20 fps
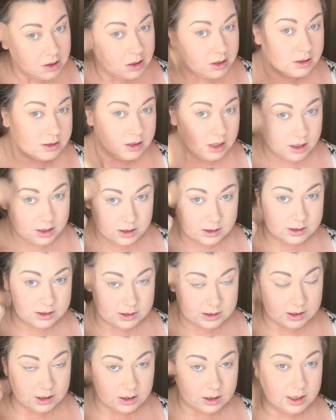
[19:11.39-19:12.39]
is not
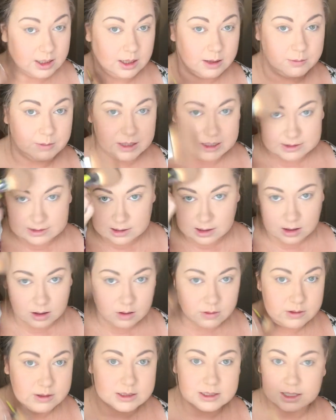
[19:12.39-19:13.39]
necessarily amazing
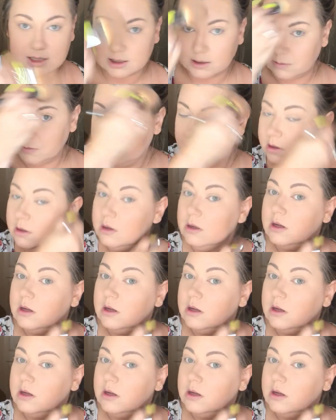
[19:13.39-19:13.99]
all the time.